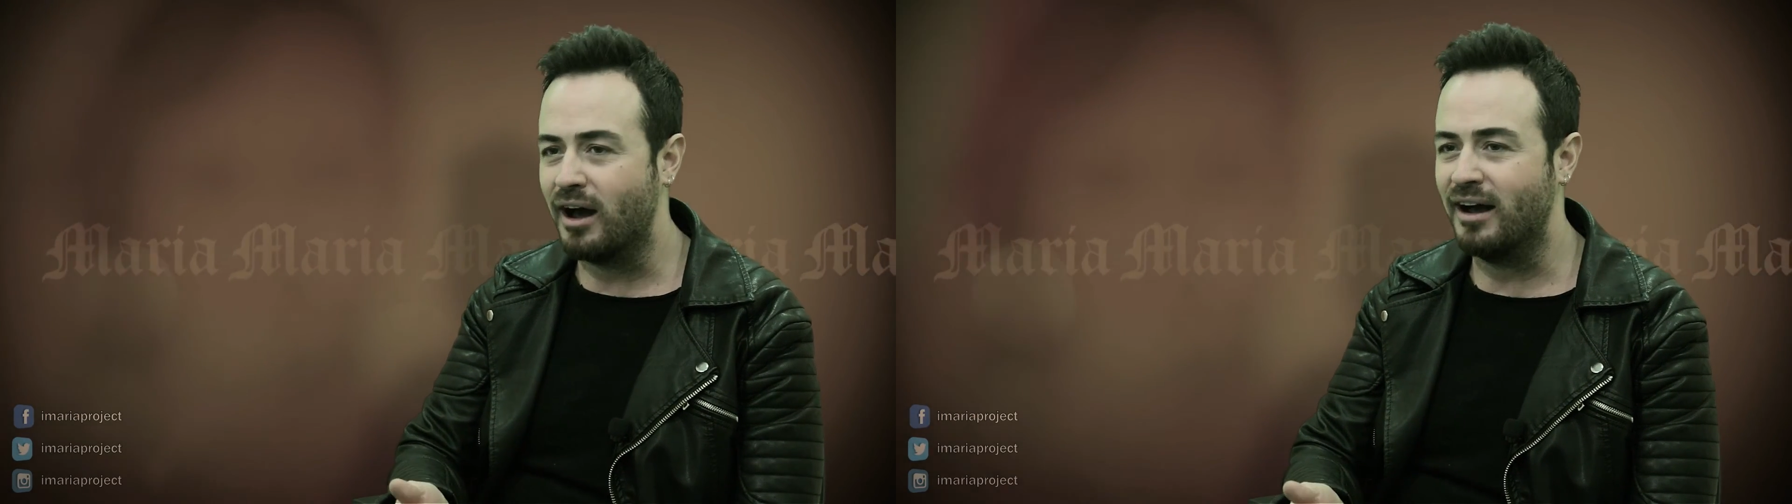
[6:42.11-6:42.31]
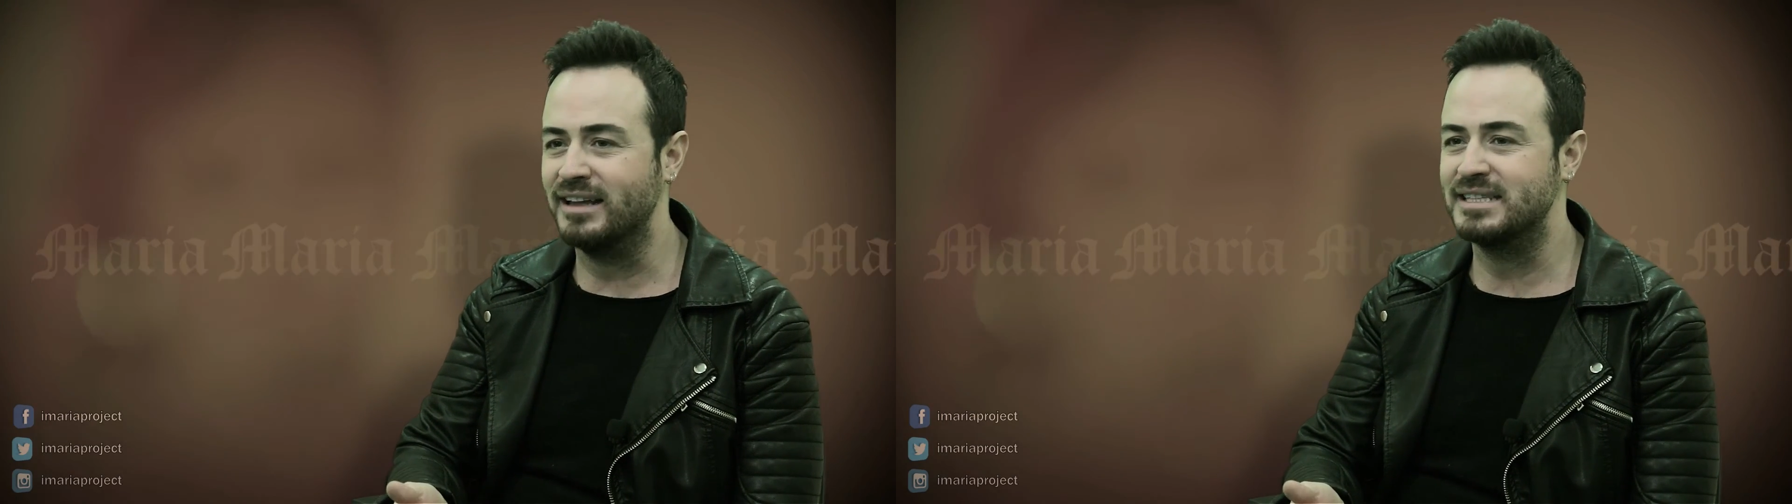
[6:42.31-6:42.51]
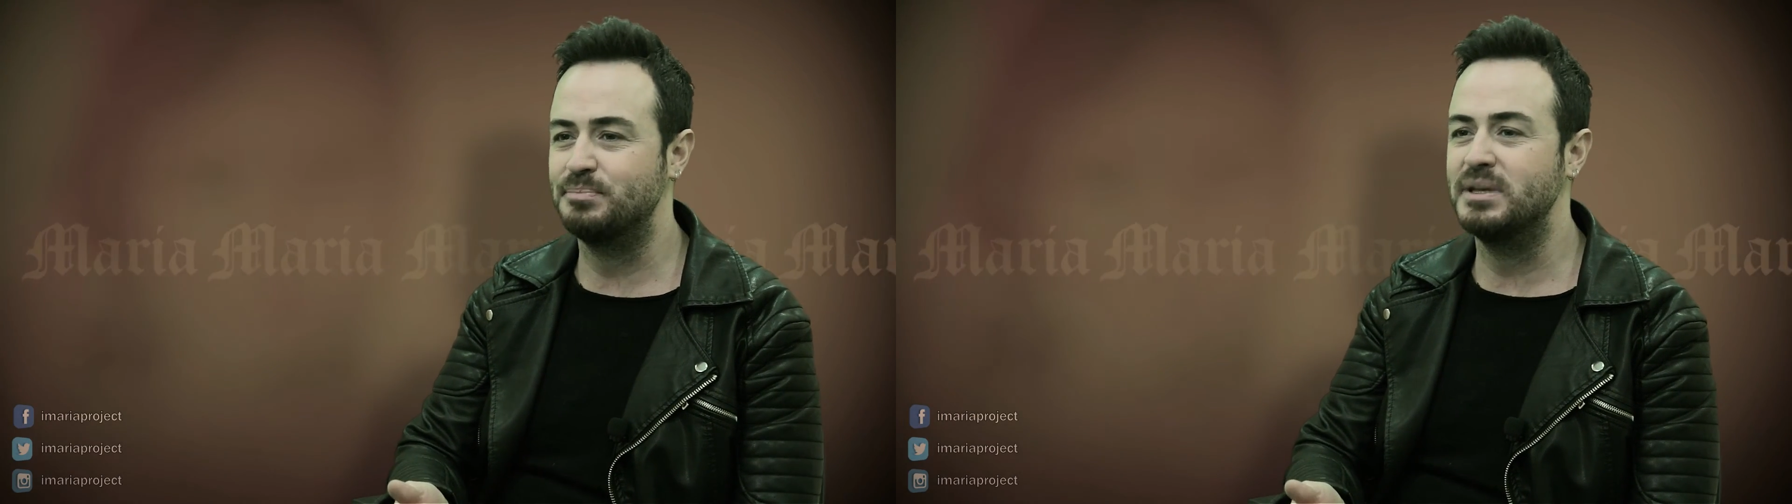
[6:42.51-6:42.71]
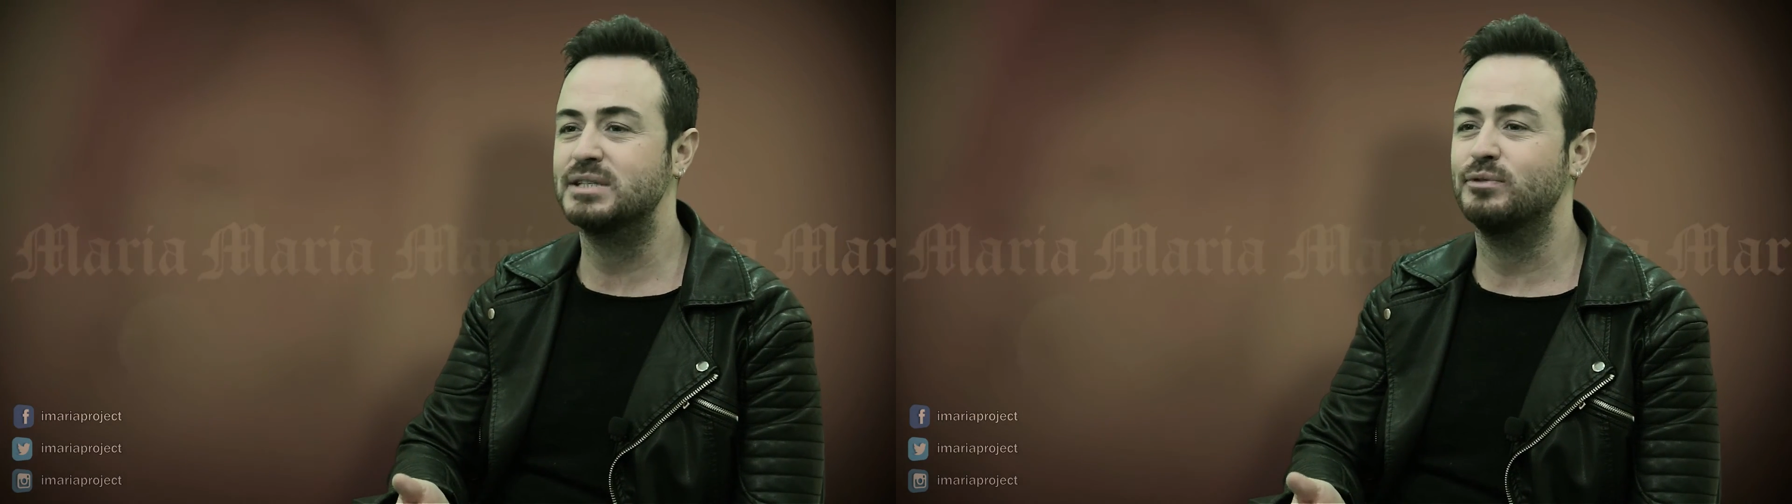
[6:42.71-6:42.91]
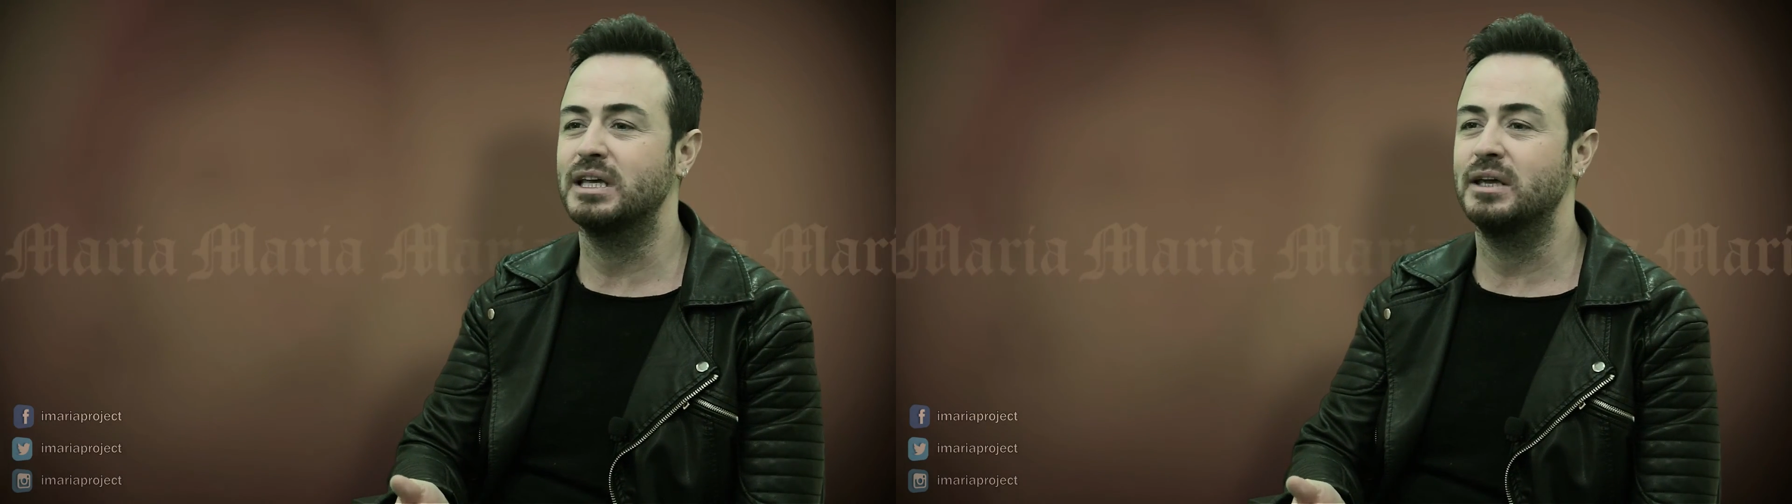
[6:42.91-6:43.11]
eyes
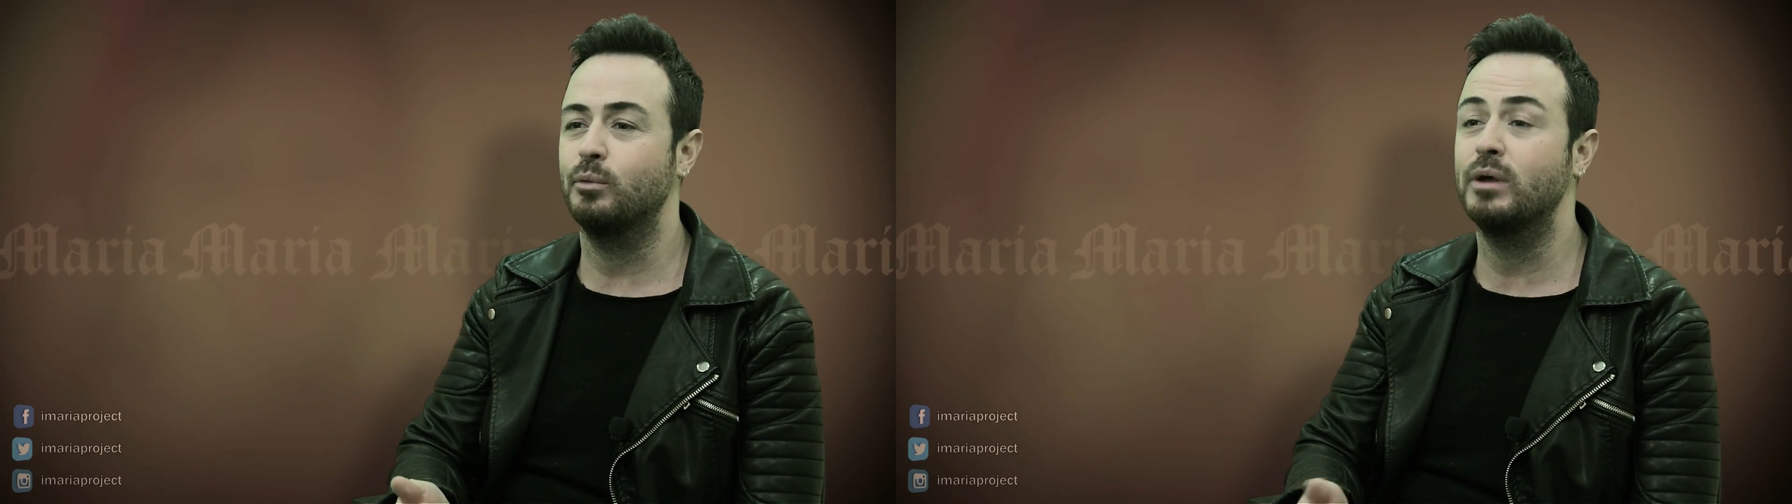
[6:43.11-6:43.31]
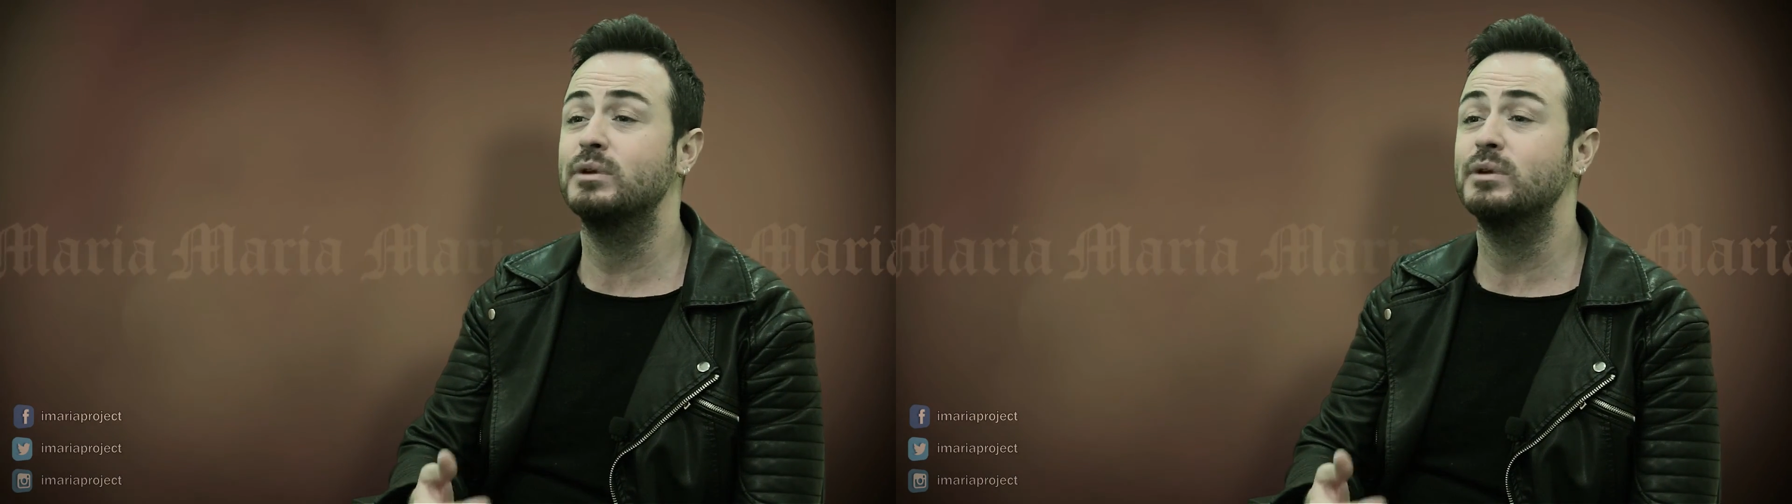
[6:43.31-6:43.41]
peacefully when